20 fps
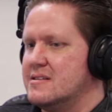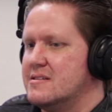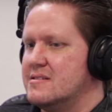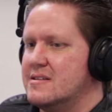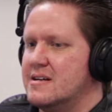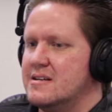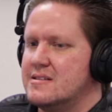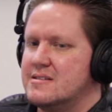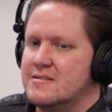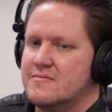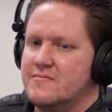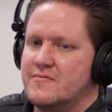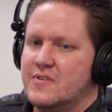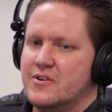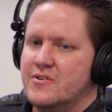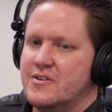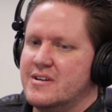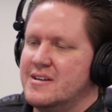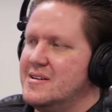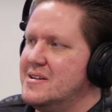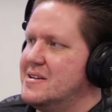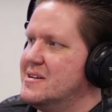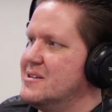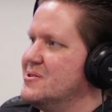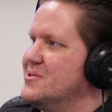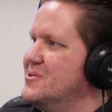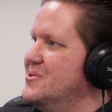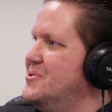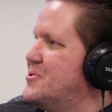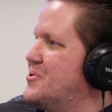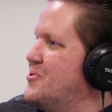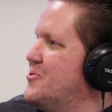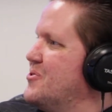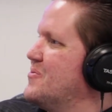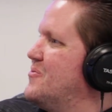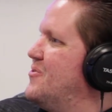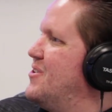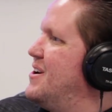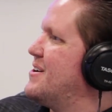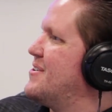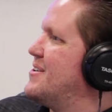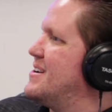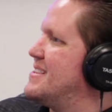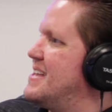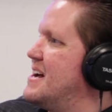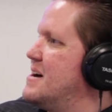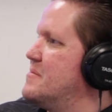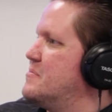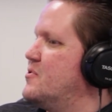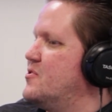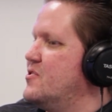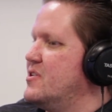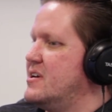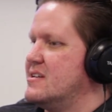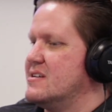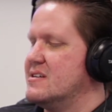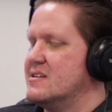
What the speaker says: that's very lukewarm water at that point.